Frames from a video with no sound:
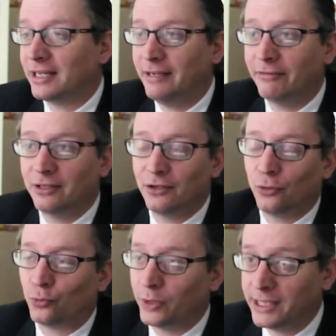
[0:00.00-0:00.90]
even
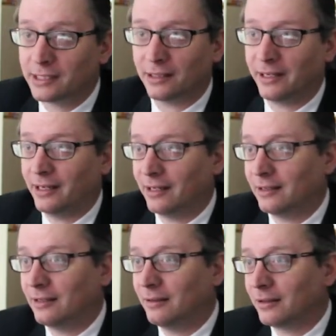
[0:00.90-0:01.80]
recently
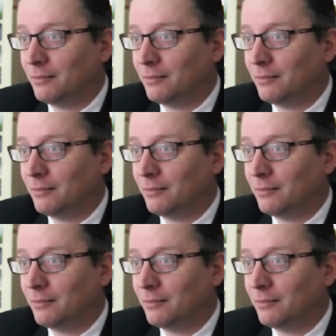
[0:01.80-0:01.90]
in the